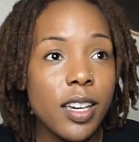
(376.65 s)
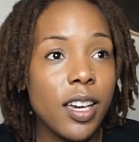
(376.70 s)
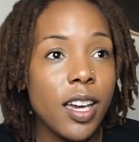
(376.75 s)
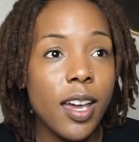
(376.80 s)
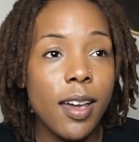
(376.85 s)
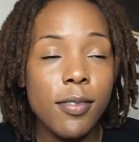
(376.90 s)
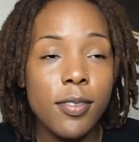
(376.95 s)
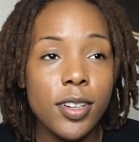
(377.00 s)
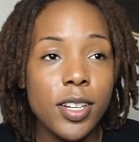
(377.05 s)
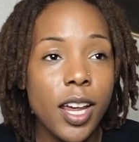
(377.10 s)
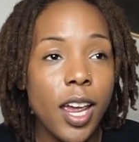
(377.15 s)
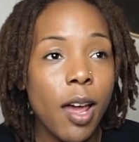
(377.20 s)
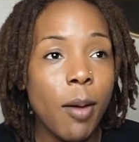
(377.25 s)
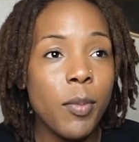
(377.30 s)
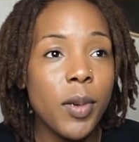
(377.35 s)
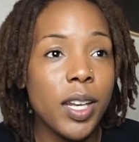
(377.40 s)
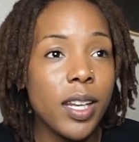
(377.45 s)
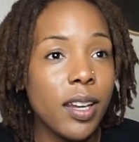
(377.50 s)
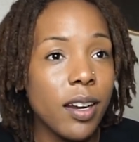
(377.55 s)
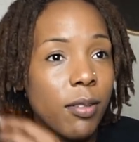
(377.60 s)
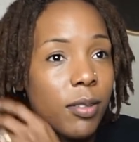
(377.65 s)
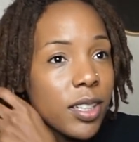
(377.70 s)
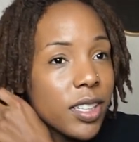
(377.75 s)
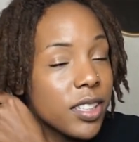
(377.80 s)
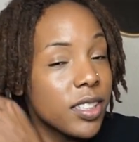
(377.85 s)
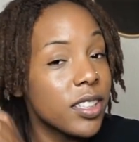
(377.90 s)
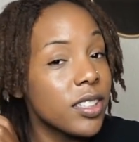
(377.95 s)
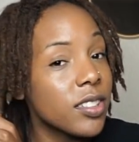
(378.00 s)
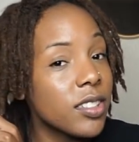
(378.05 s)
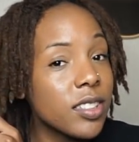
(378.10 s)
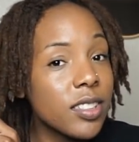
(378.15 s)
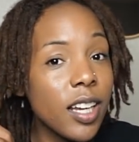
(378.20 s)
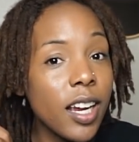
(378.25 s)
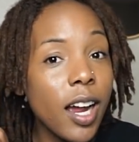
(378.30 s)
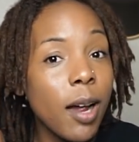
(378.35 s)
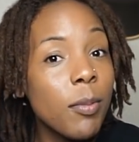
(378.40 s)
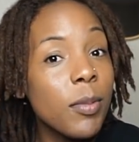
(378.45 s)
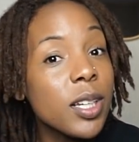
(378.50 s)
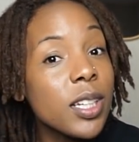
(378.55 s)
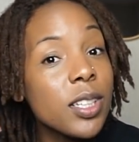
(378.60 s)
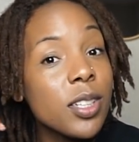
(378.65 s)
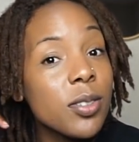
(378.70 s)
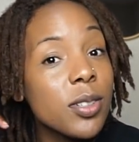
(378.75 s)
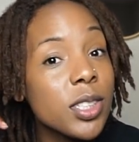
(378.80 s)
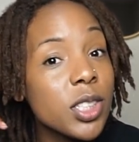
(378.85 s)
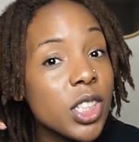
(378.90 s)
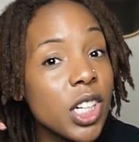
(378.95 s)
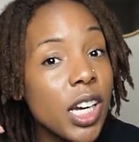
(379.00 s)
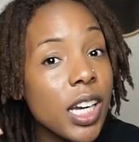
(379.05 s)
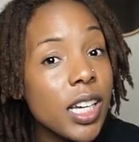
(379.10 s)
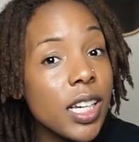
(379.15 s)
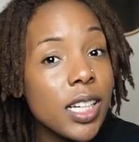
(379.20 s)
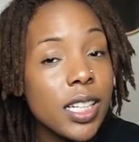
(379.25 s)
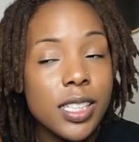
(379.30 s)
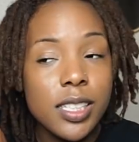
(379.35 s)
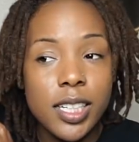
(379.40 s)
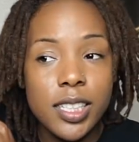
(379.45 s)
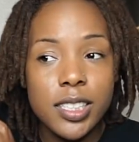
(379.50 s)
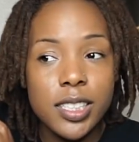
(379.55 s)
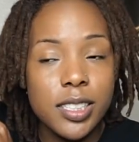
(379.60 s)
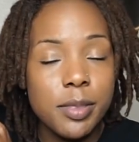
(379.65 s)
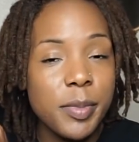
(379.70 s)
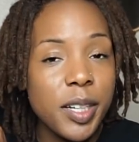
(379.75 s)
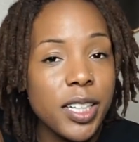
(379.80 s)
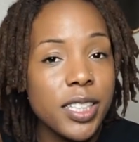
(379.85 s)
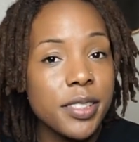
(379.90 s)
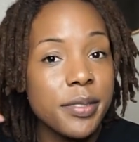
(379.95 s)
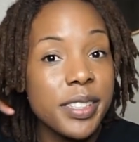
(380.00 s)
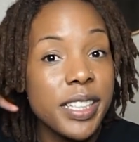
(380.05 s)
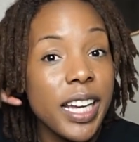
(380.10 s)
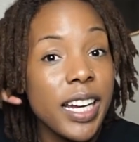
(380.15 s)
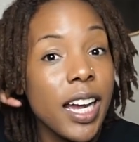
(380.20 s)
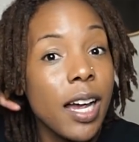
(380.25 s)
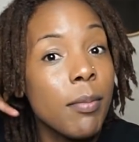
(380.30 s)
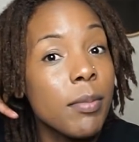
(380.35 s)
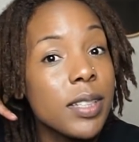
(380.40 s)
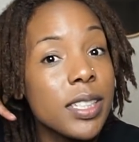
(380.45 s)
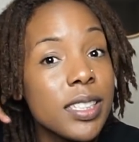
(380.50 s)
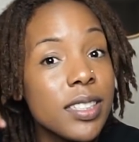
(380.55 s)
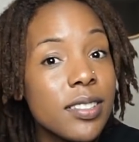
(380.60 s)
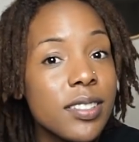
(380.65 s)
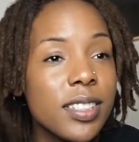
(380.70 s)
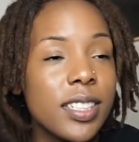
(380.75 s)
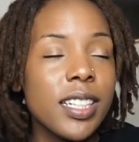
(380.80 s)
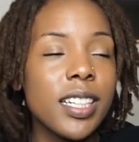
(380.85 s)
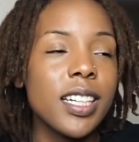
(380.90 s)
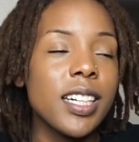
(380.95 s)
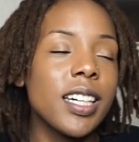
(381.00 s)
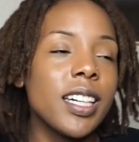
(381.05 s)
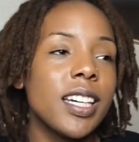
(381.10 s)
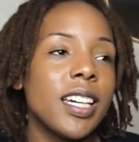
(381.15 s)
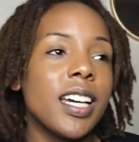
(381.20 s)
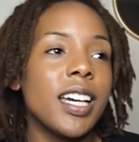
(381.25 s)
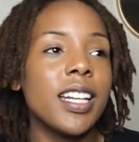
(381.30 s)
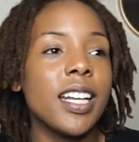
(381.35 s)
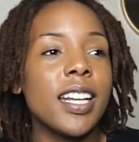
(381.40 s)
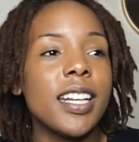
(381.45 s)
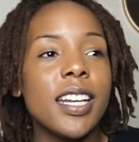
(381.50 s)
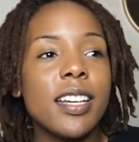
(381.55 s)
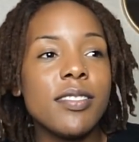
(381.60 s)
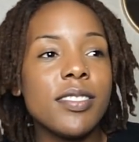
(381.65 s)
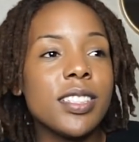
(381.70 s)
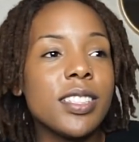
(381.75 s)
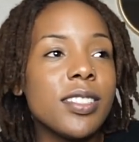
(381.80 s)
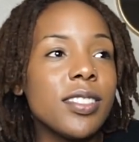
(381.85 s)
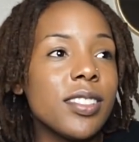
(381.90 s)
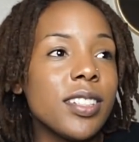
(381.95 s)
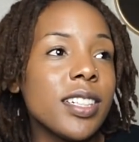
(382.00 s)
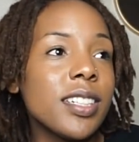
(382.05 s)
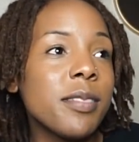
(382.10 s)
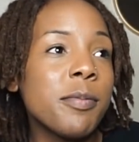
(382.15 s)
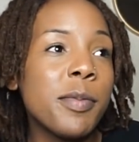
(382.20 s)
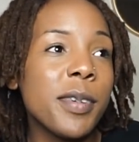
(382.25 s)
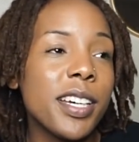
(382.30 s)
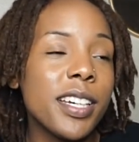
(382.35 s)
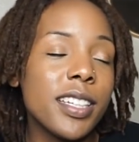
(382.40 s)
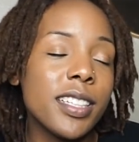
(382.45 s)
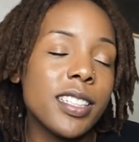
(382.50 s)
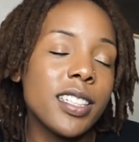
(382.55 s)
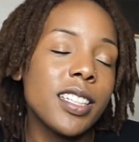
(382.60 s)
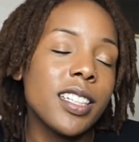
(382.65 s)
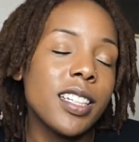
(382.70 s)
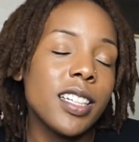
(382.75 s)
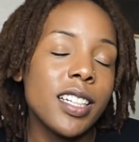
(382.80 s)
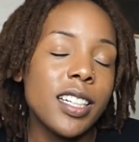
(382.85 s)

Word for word: Every day I'm in there with the scissors, like, I'm going to do it, Dre. Talking to my husband, like, I'm going to do it. And I never do it, but